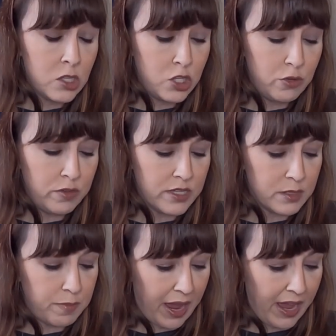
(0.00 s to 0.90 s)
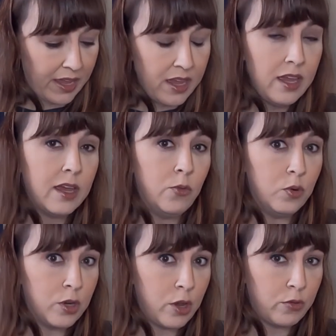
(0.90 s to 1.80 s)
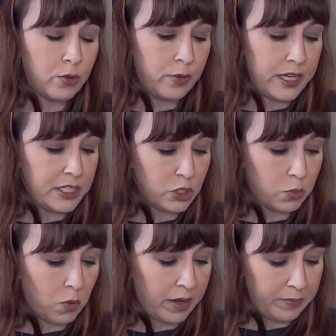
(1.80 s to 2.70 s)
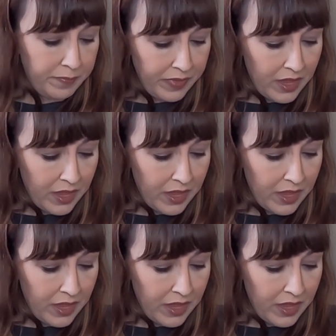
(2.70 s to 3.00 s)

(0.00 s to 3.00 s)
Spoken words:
to this bag, and we'll go through each one.